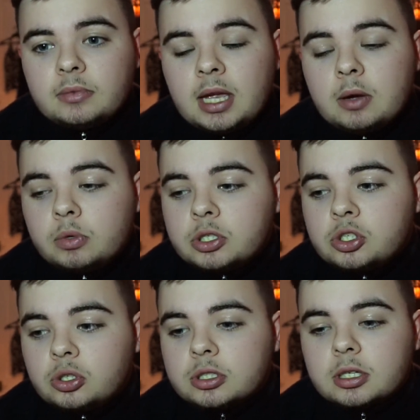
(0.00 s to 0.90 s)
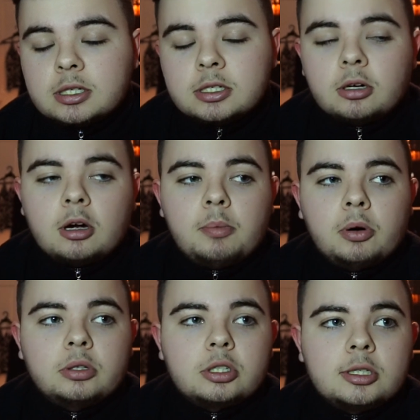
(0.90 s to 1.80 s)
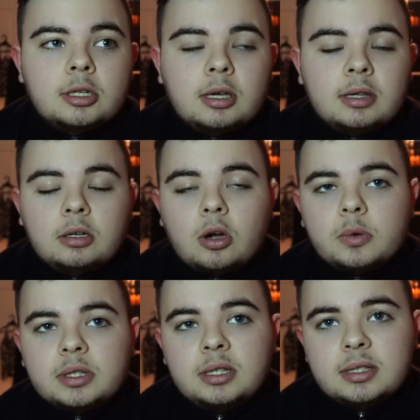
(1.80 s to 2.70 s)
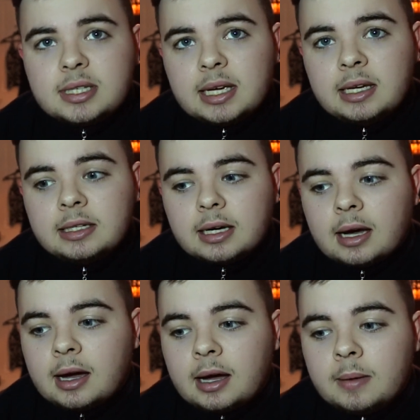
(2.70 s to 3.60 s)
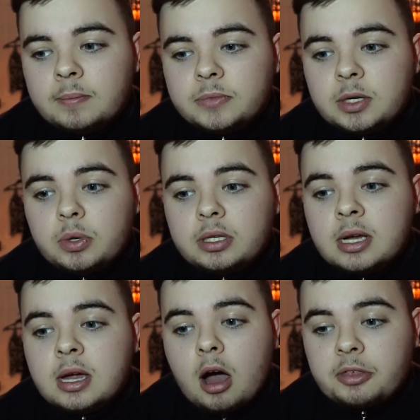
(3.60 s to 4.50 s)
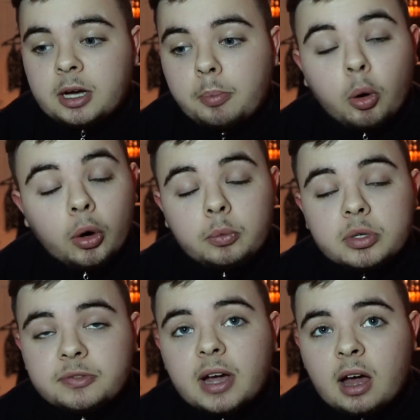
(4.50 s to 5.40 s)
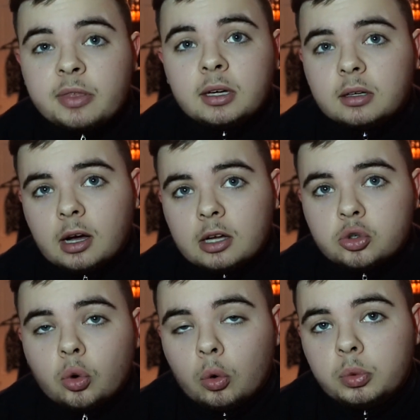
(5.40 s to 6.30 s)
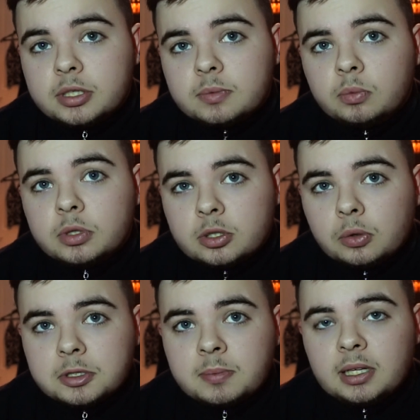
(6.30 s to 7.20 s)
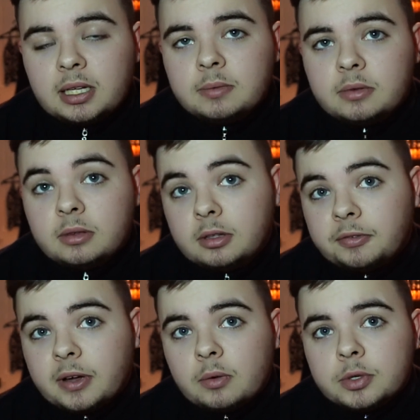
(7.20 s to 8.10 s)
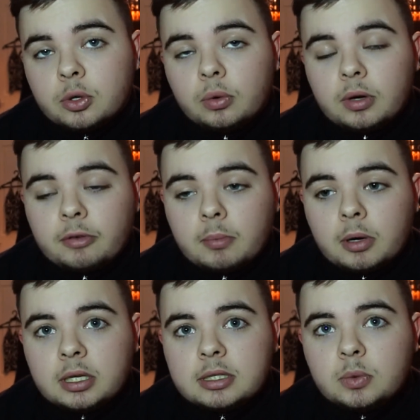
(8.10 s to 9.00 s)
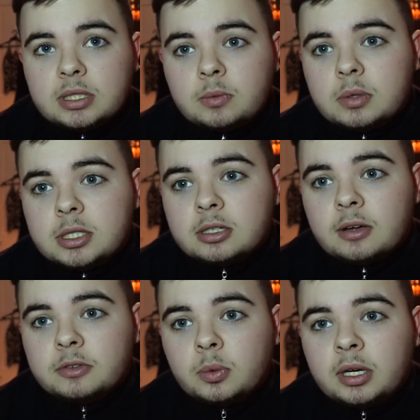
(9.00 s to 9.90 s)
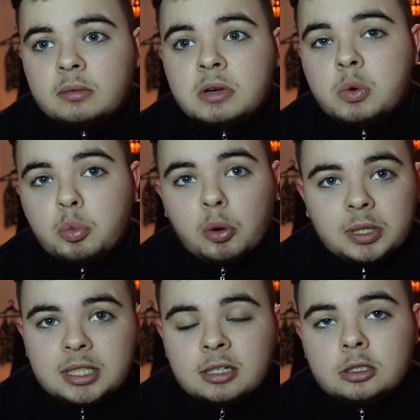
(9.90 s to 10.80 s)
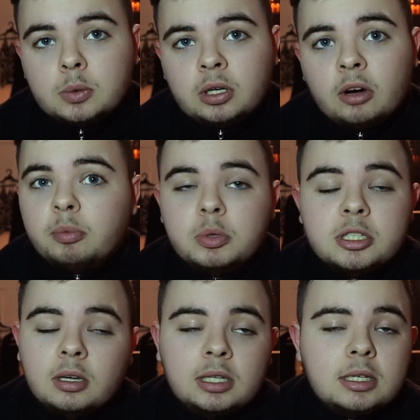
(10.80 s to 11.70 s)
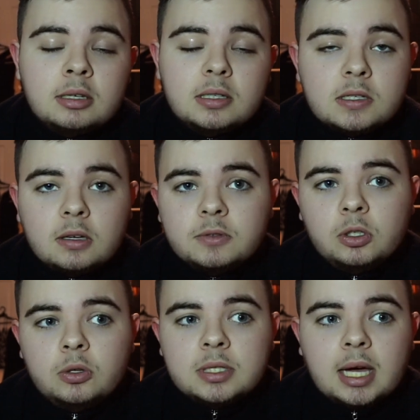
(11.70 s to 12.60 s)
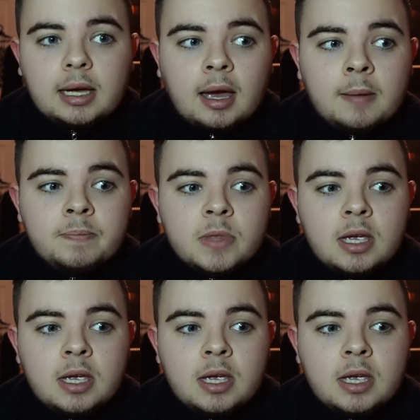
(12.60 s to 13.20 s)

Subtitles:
it was just a sucker punch to go and concede. I think a point was fair. I think a draw was ultimately the fair result, if I'm honest. We deserved to win it. We probably didn't do enough, but we certainly didn't deserve to lose that game.